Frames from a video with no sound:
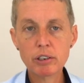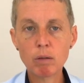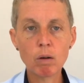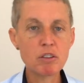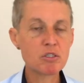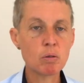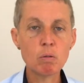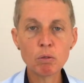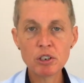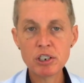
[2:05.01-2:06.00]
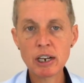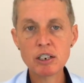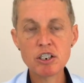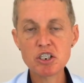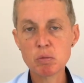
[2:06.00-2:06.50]
they wrote to all the
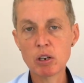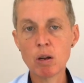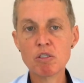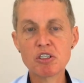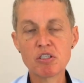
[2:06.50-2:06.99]
dentists with lots